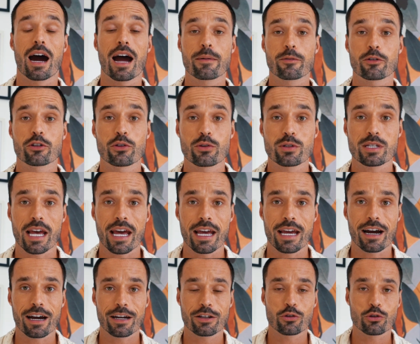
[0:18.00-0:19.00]
I'm going to use
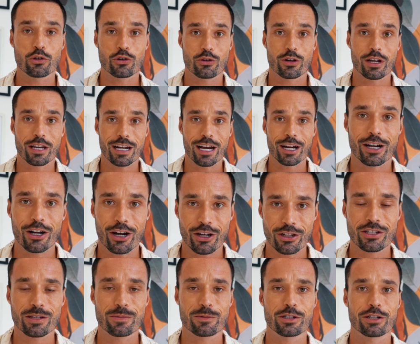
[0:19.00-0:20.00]
AI to create a
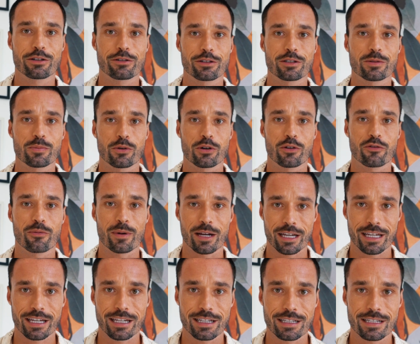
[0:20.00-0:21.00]
custom children's book for my
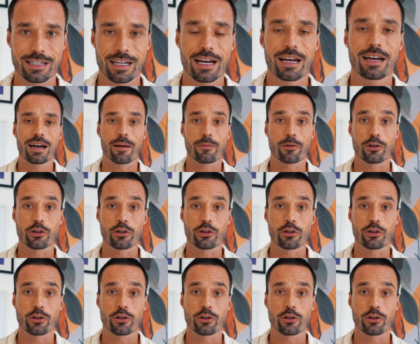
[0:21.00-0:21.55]
kids. I'm